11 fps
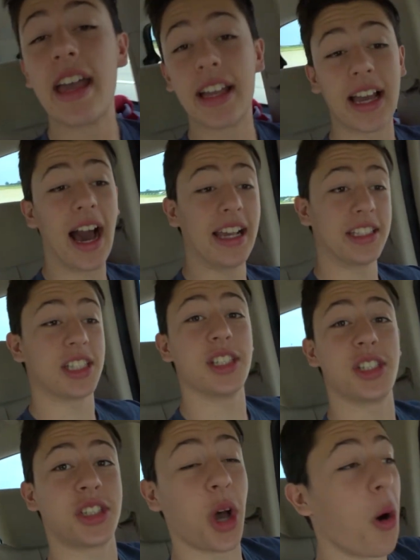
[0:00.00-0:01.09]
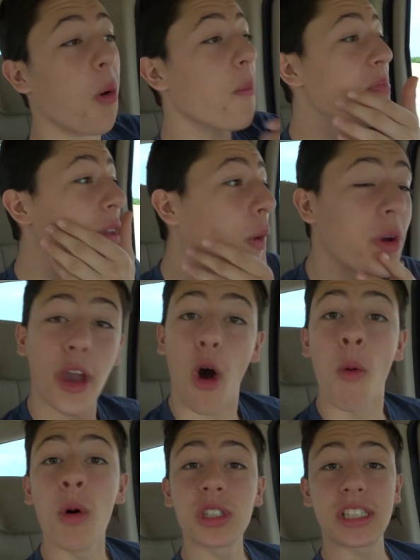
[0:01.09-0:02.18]
Guys, so we
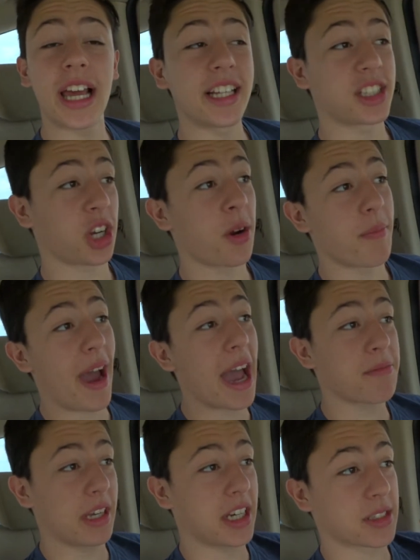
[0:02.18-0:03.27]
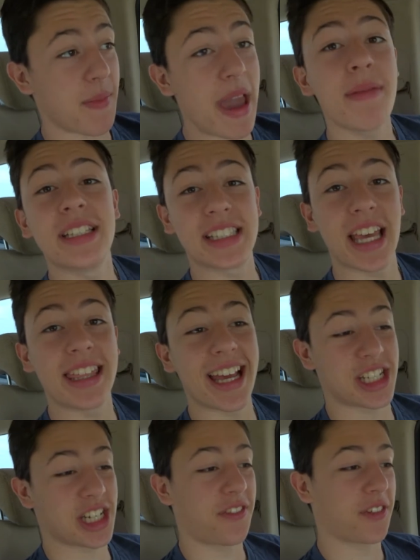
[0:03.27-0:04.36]
almost had to turn back because Mamie said that
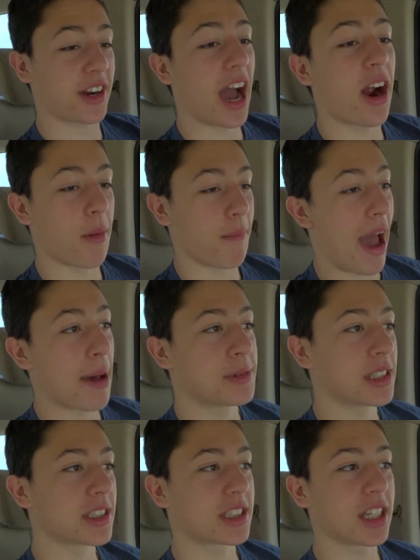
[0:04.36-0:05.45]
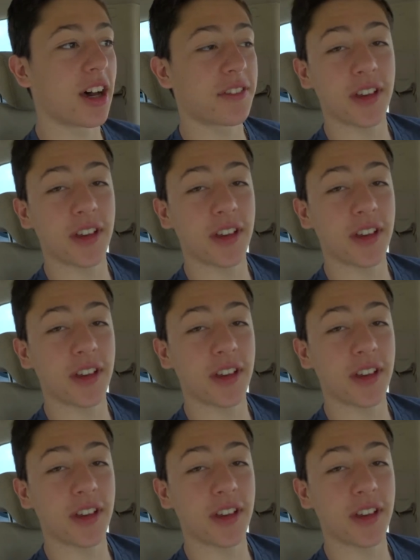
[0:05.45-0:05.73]
she forgot her maps and stuff.